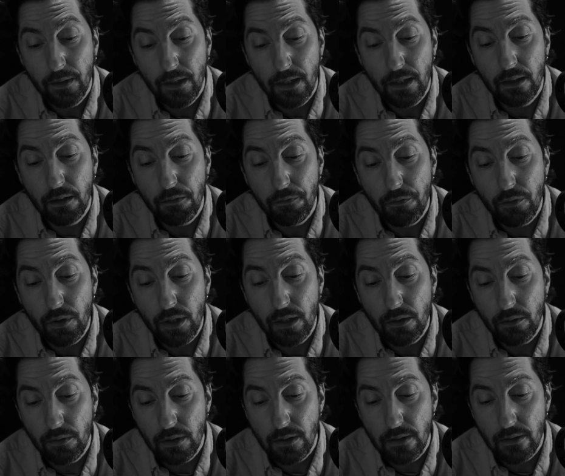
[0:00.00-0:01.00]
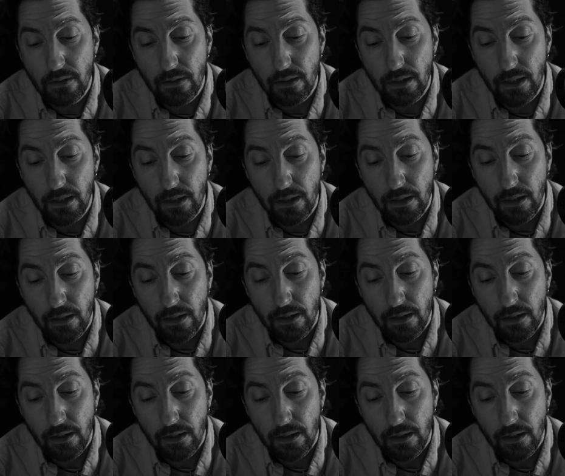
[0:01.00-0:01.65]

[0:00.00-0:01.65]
in the frequency